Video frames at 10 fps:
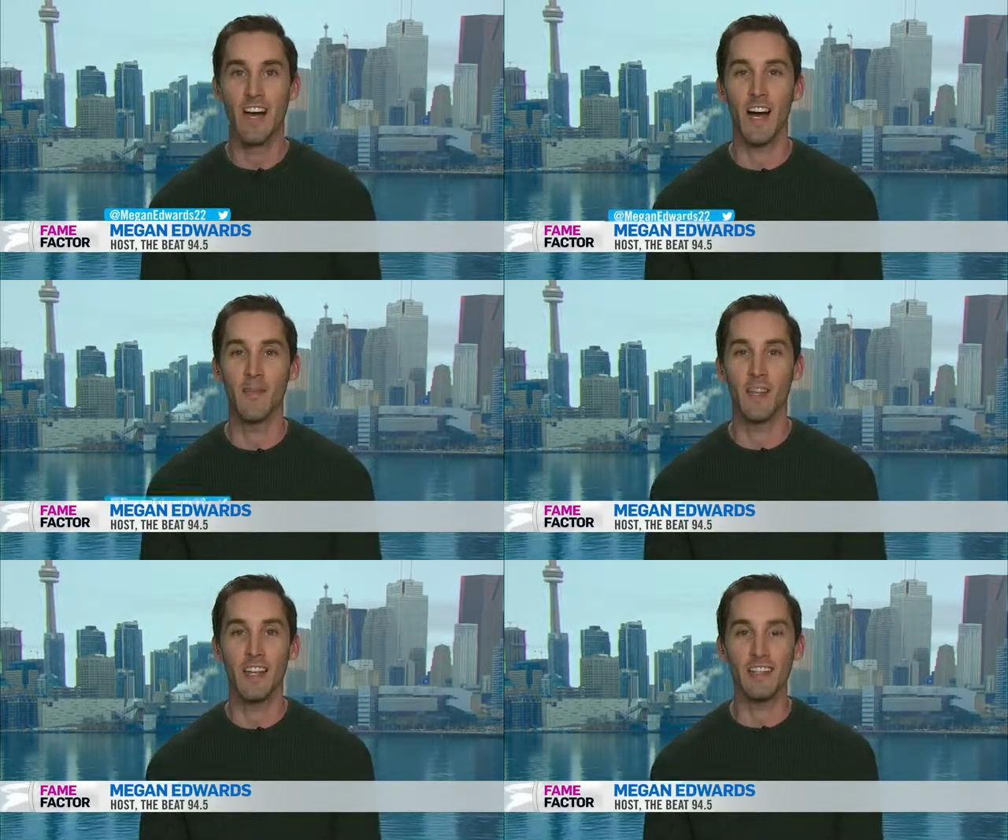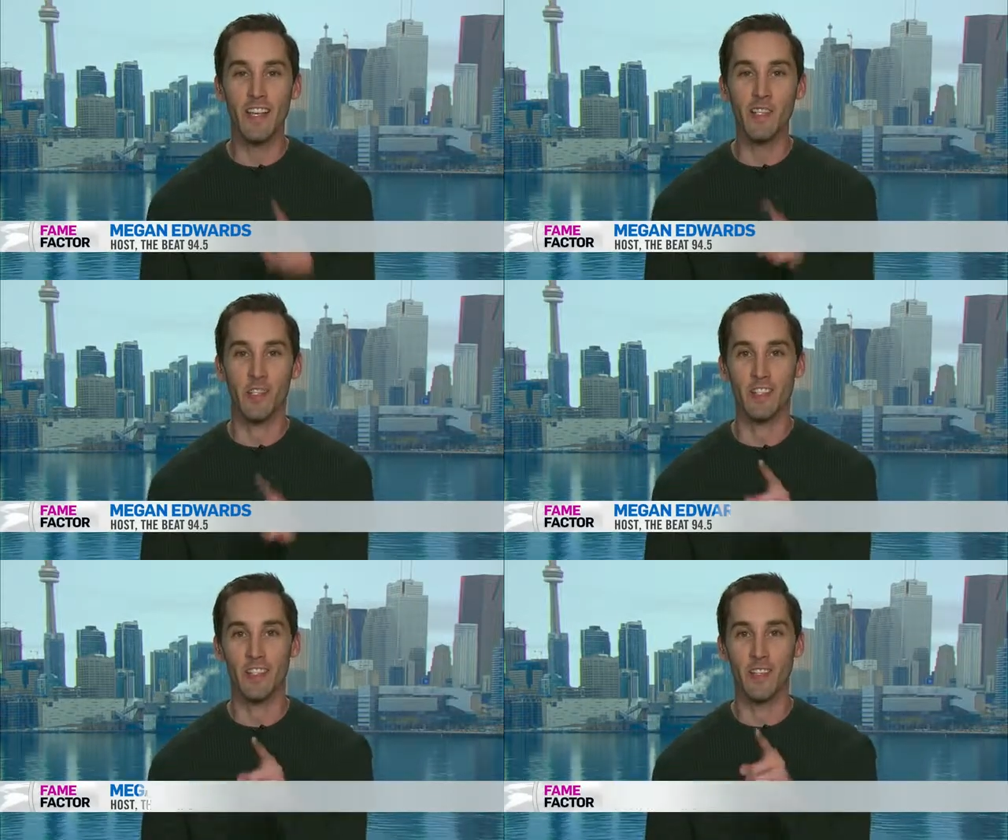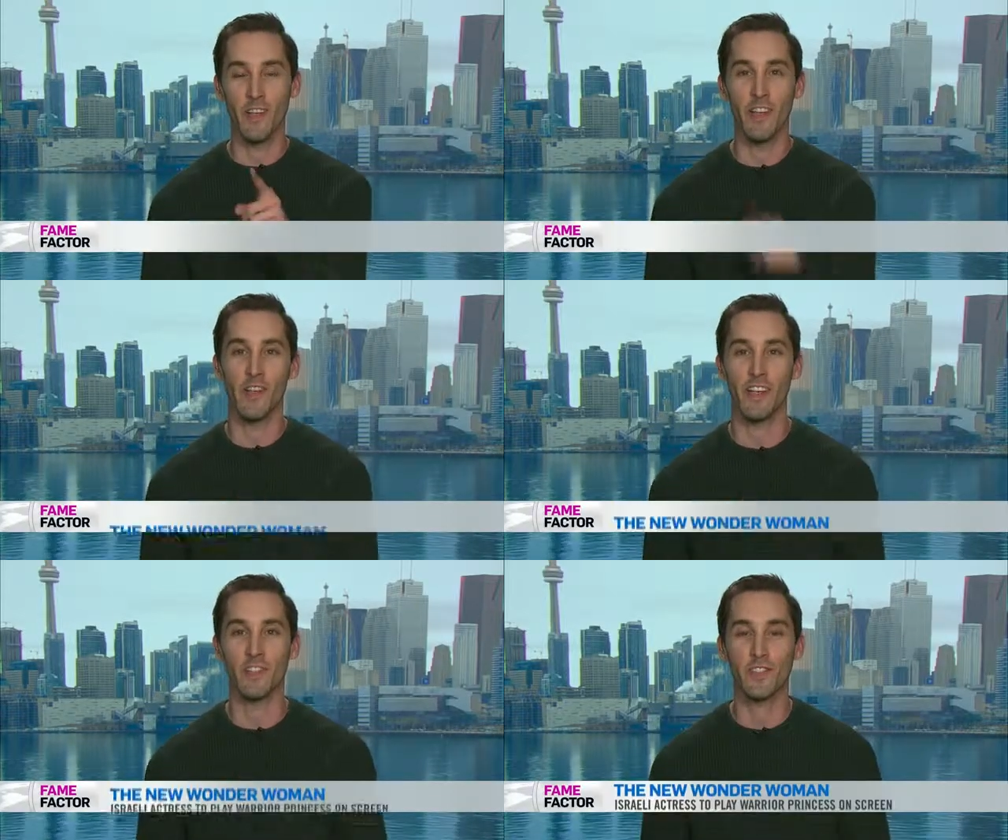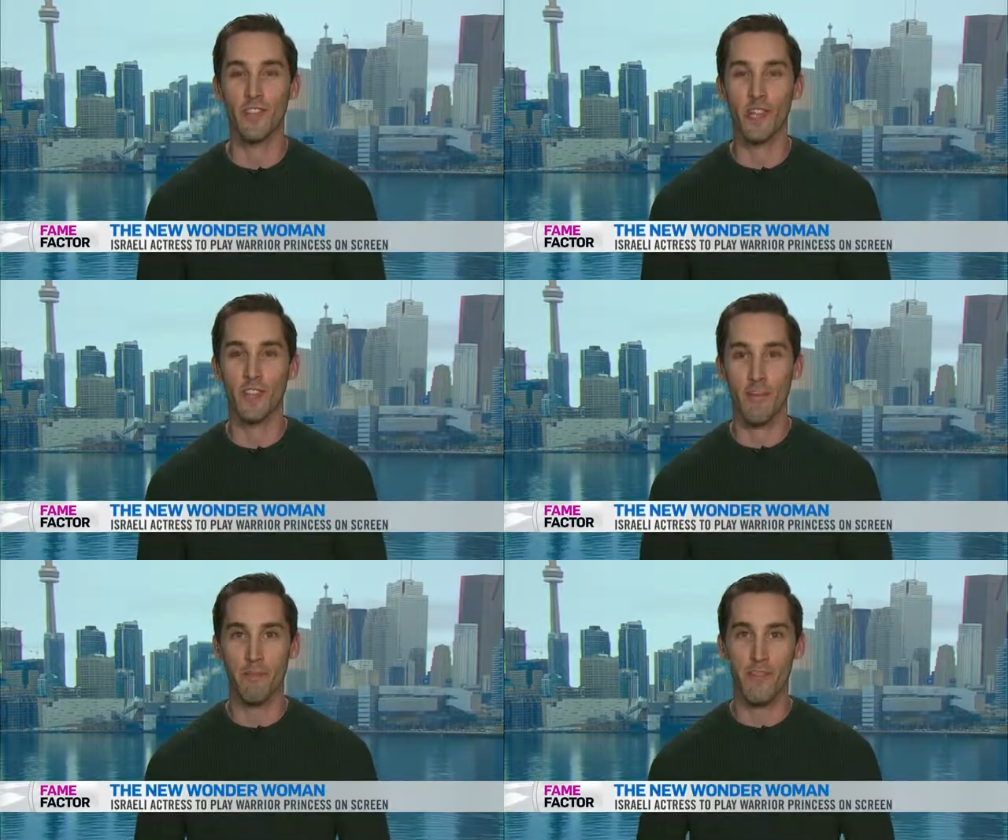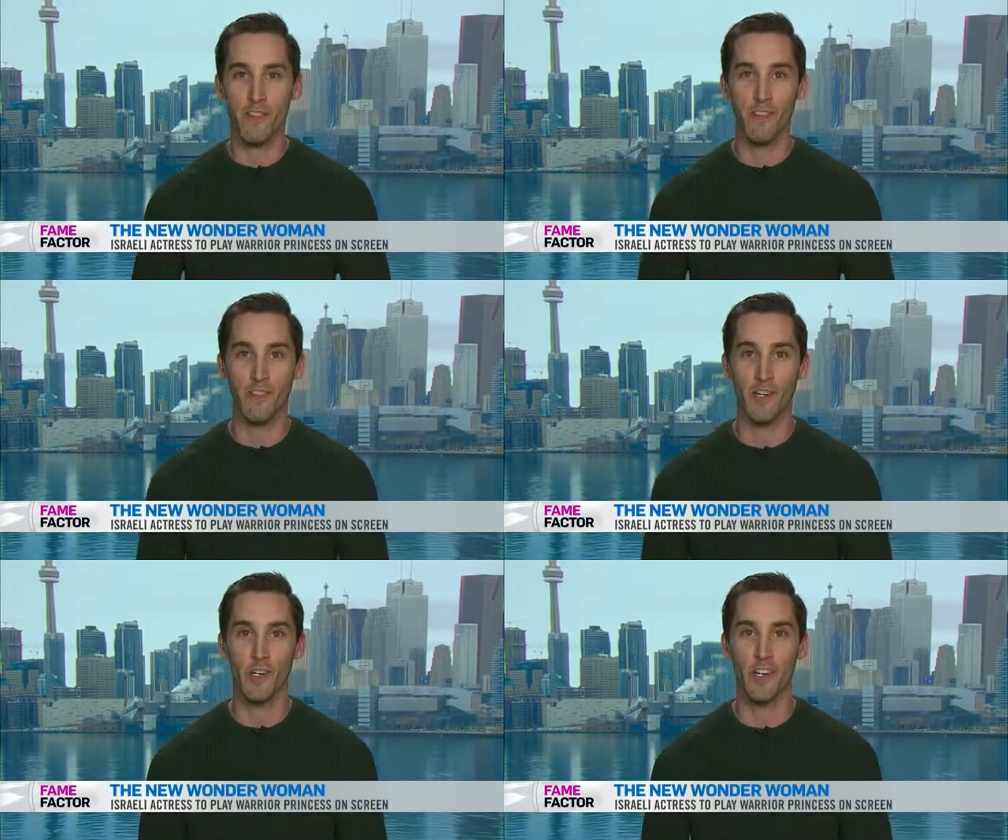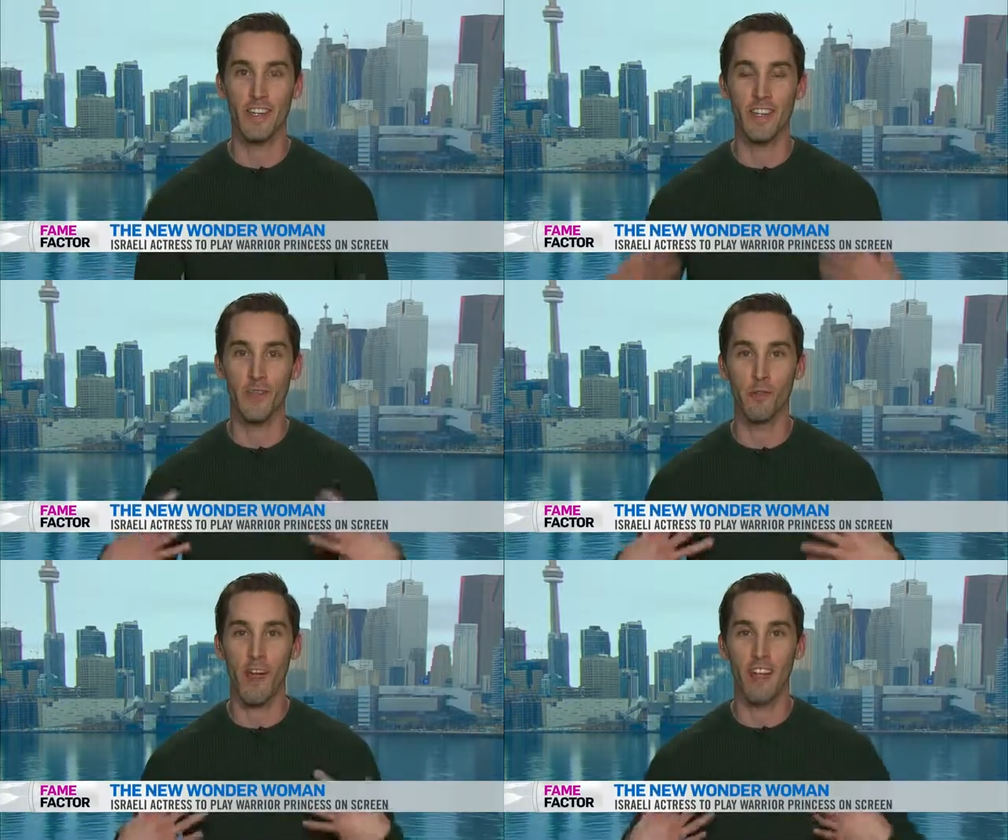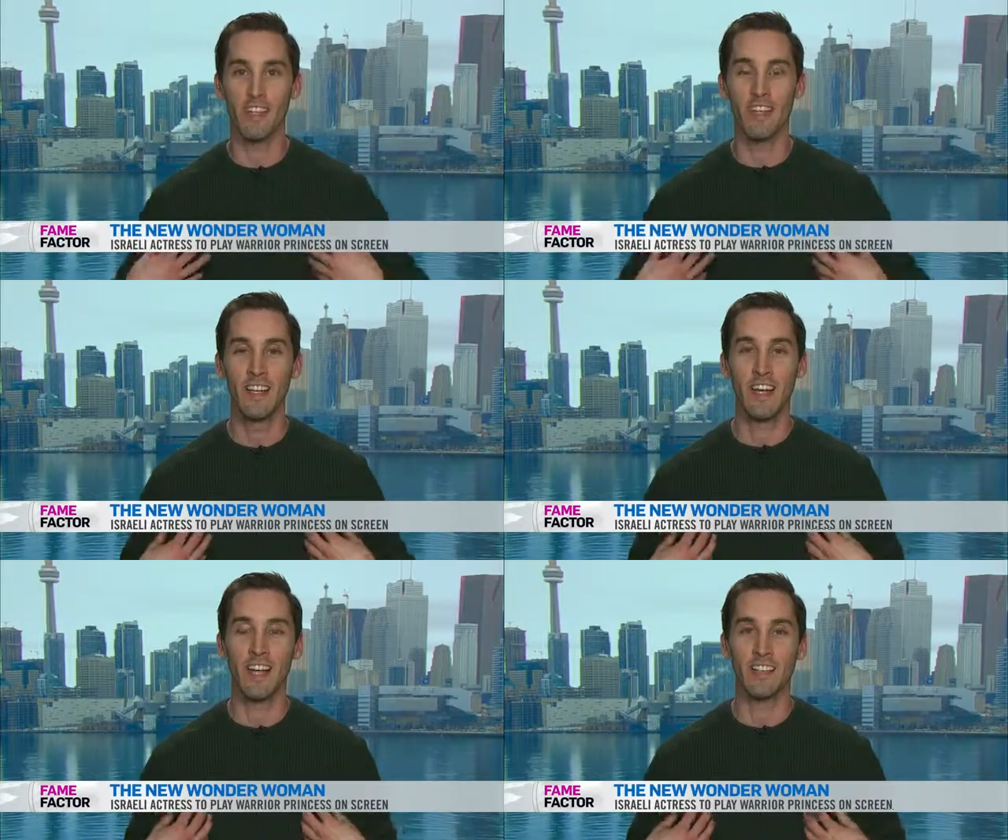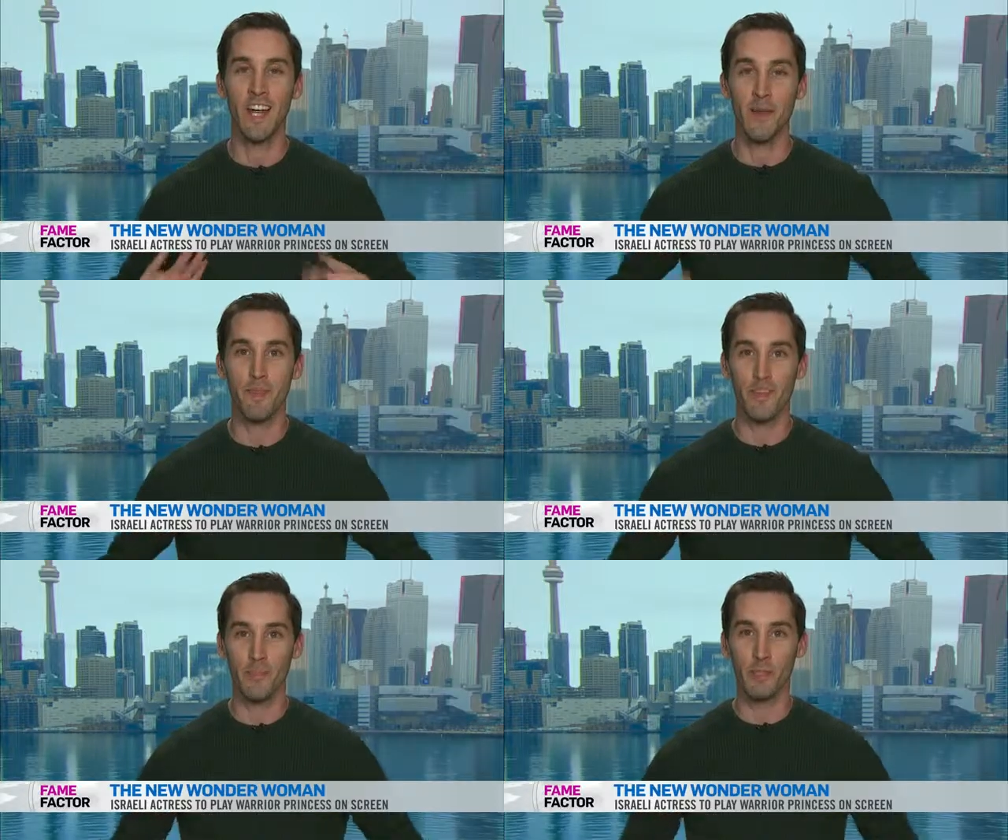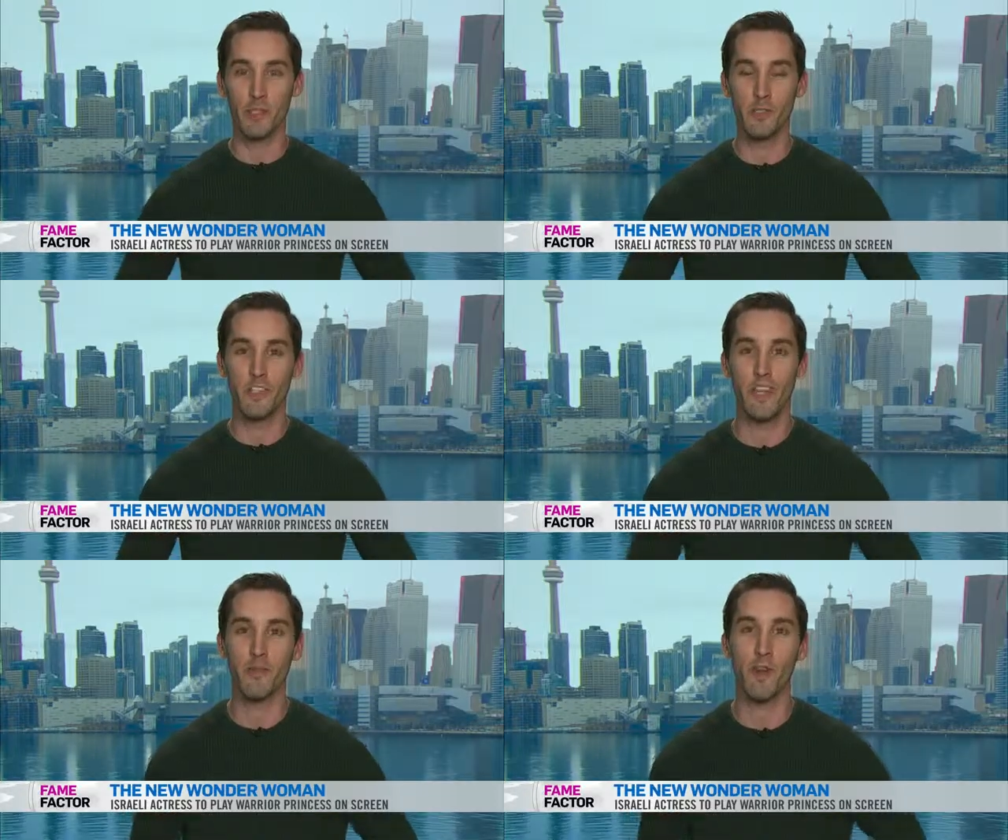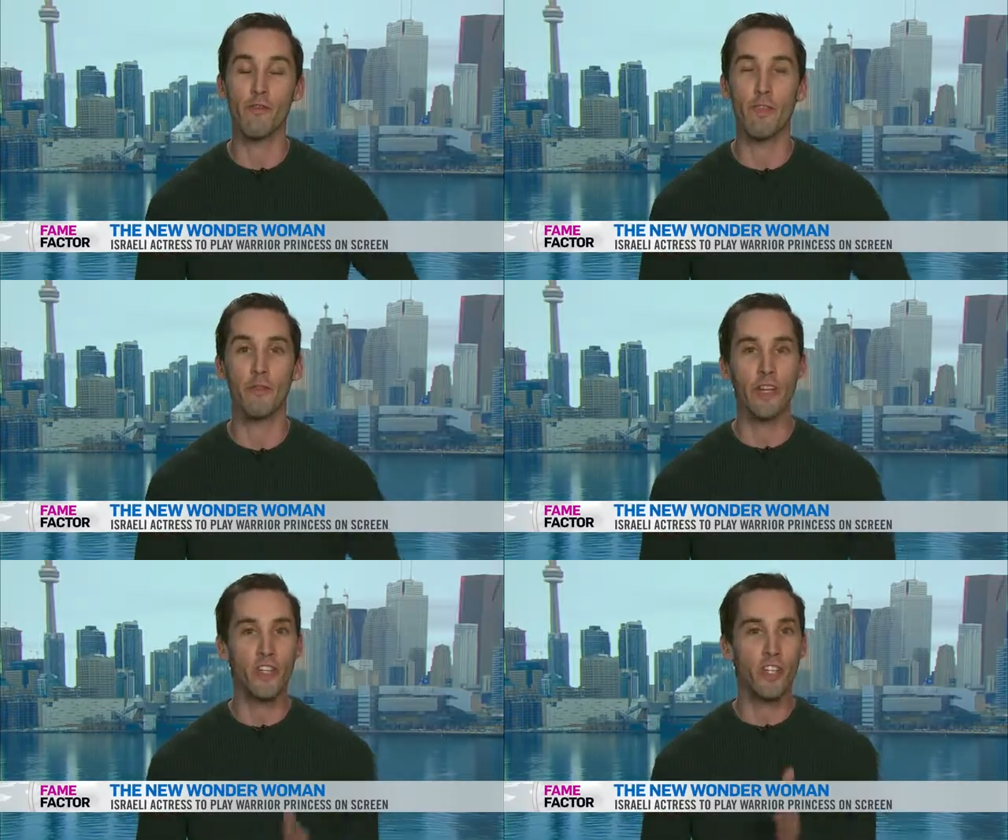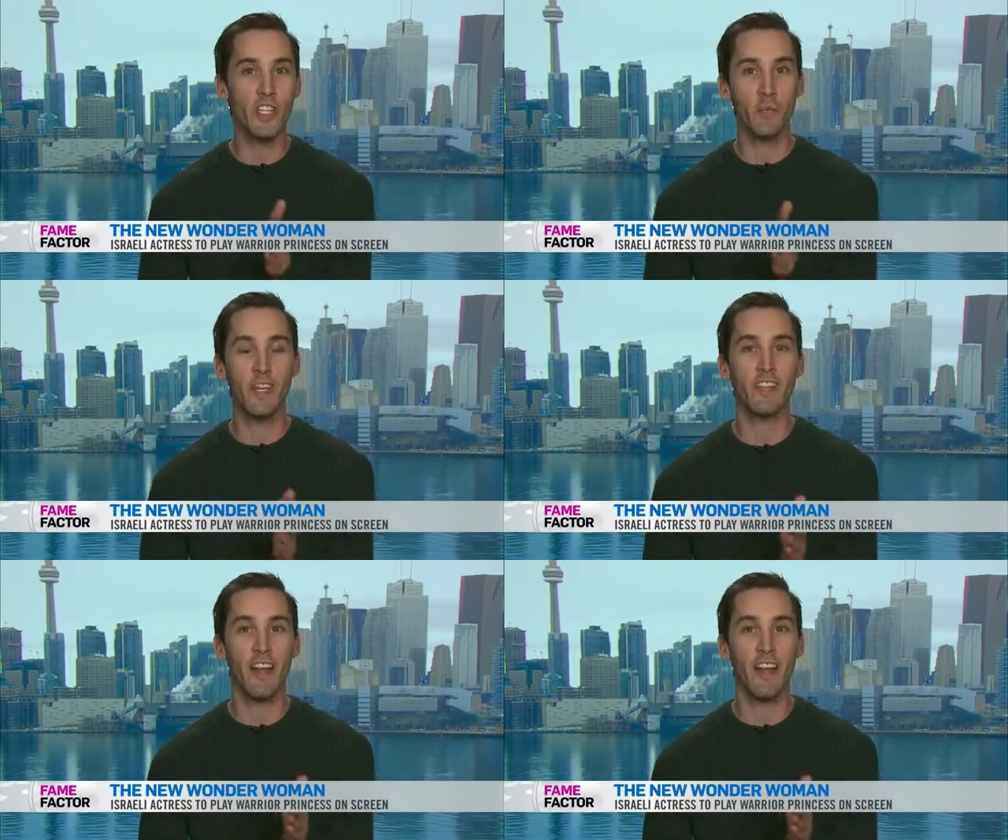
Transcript: It is interesting, though, that you guys showed that picture of her in the red top and the blue denim outfit, because she tweeted